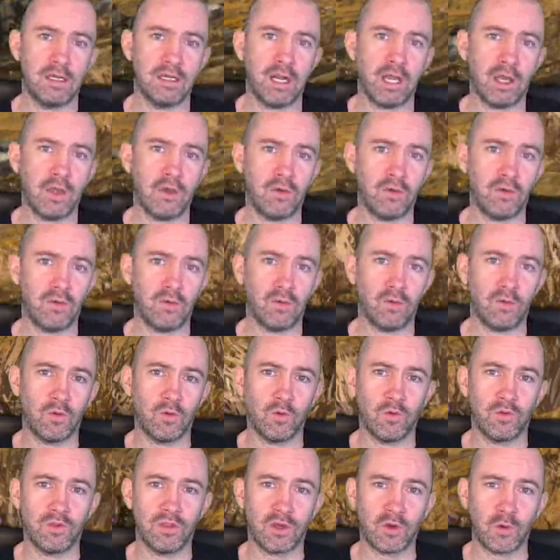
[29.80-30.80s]
Now,
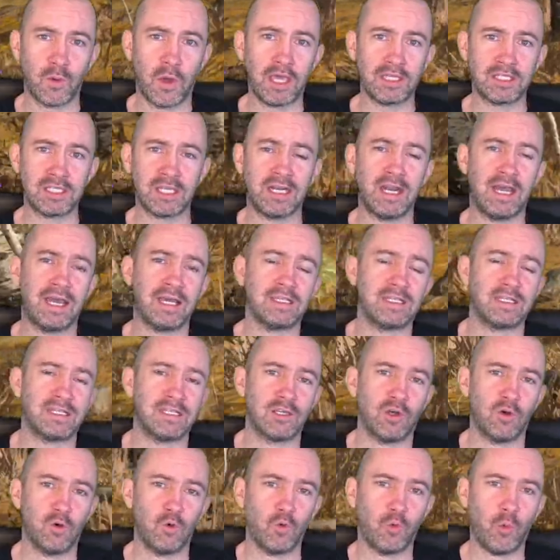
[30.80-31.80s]
the question
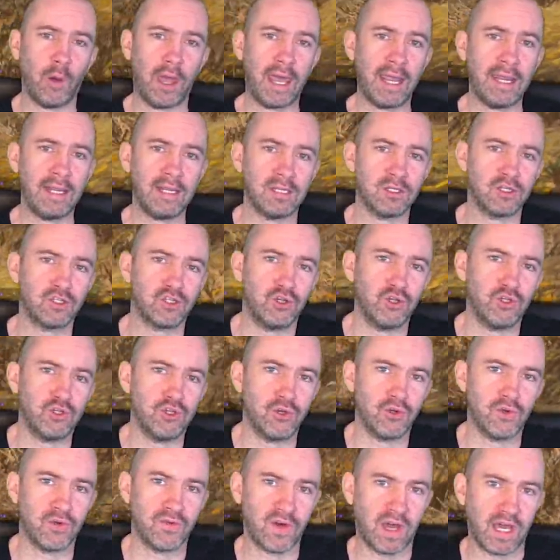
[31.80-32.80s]
is, when should
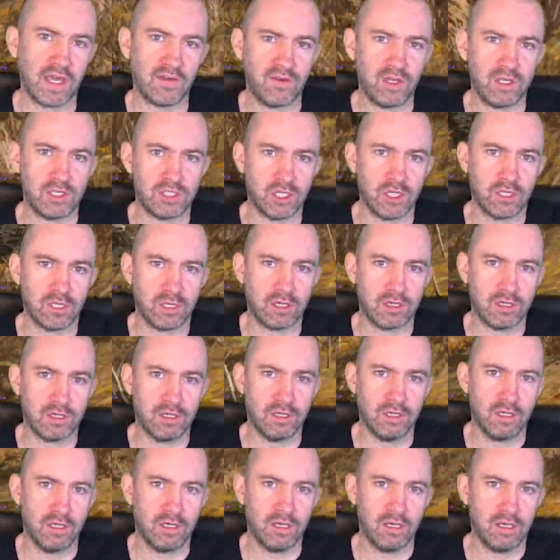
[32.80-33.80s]
you revive each other?
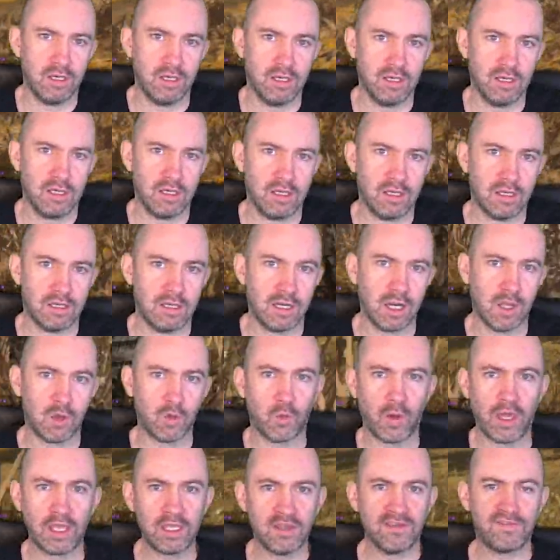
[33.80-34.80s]

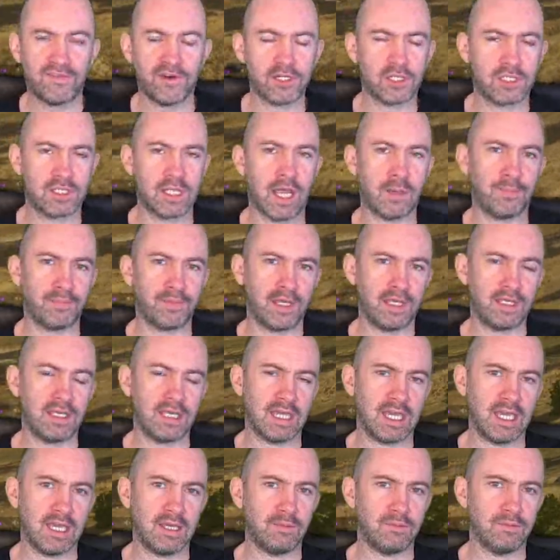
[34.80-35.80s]
Now, when you first start playing
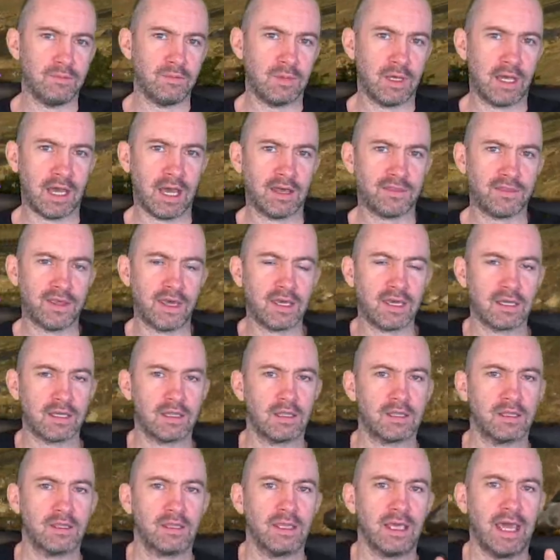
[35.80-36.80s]
the game, I think
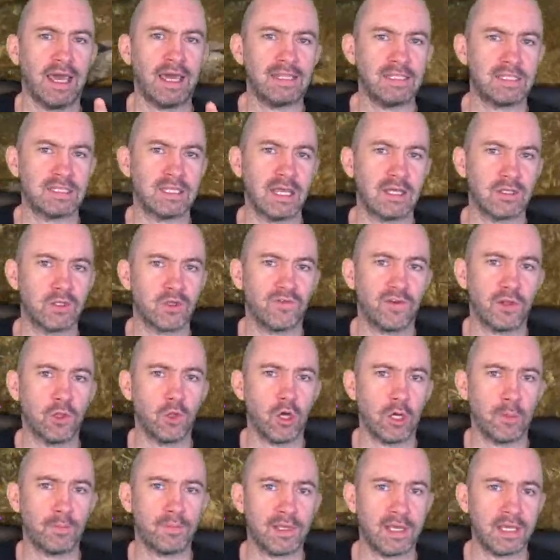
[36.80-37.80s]
the instinct of a
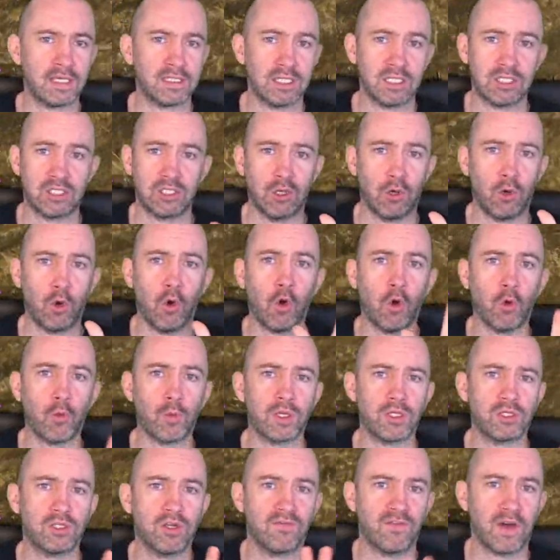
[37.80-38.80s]
lot of players is to
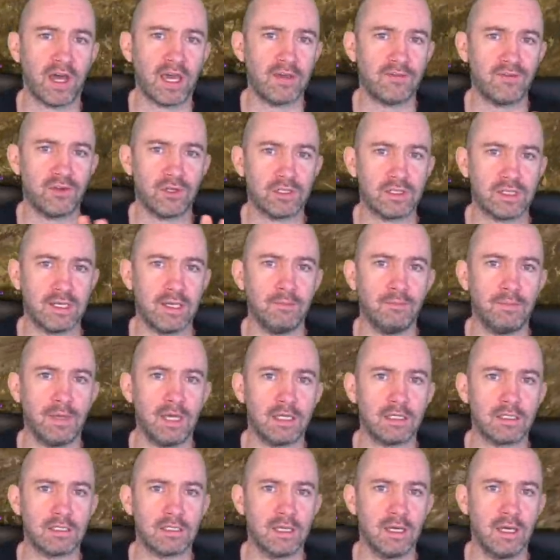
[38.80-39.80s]
always revive your
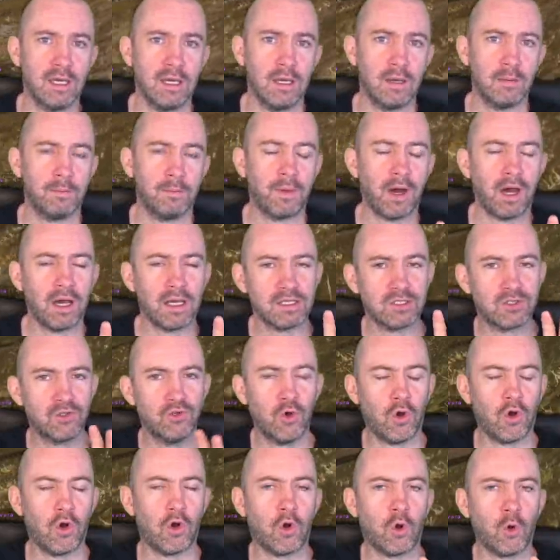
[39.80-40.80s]
teammates. But it's
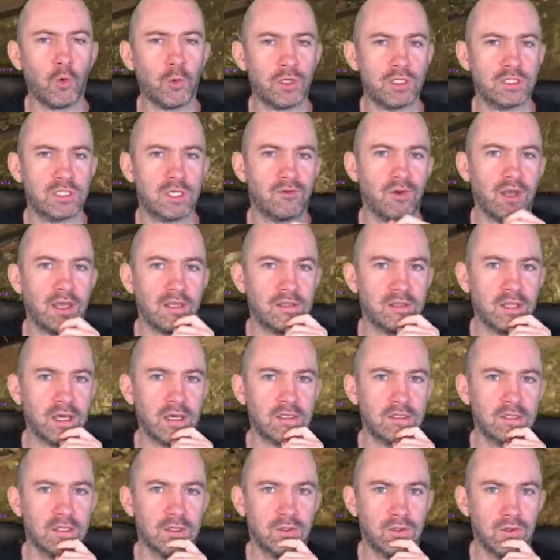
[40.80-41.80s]
not always the right
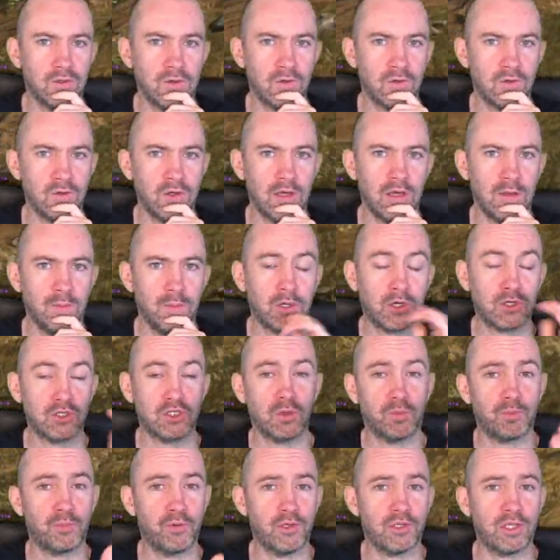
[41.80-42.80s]
thing to do,
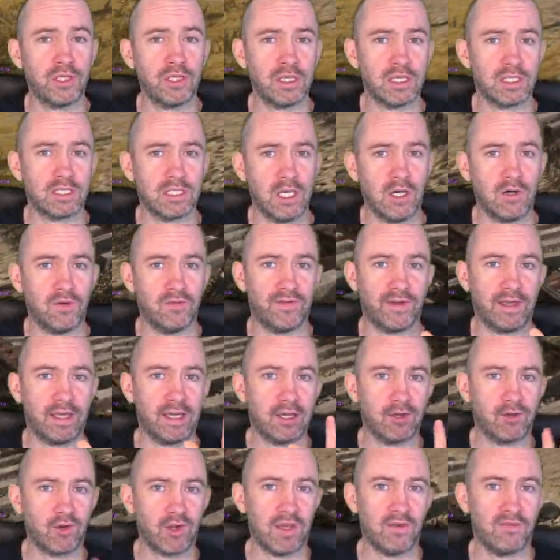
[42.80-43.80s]
because you're putting yourself
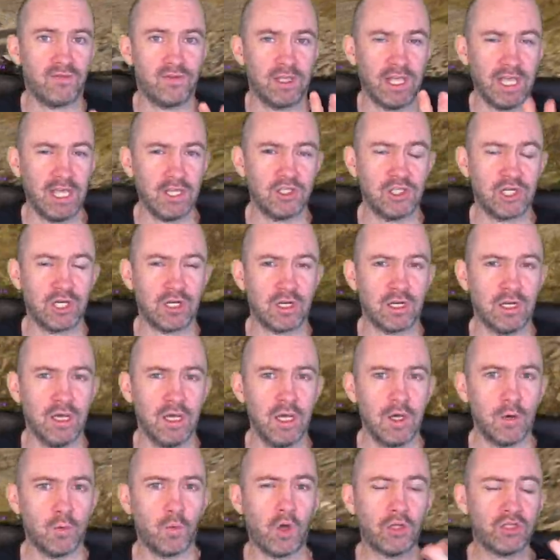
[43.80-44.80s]
in grave danger.
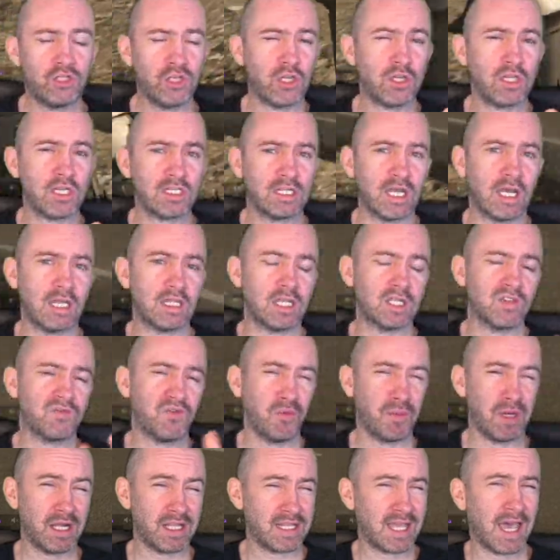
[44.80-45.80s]
Once you understand this
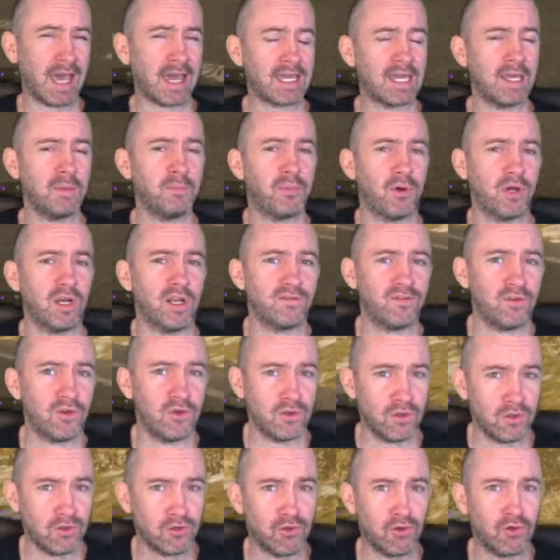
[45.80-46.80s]
from an attacking point of
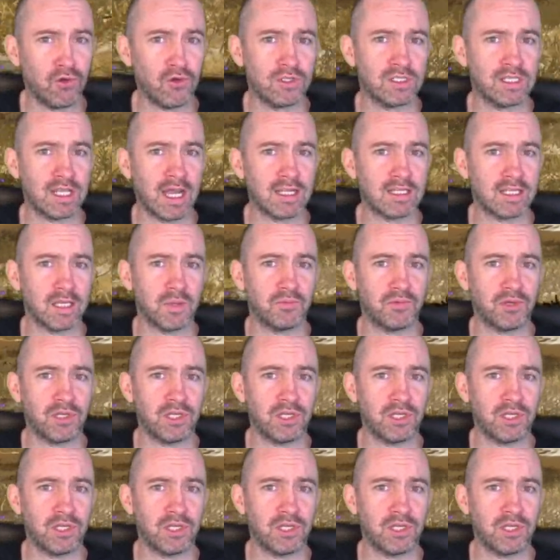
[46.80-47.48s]
view, you do start to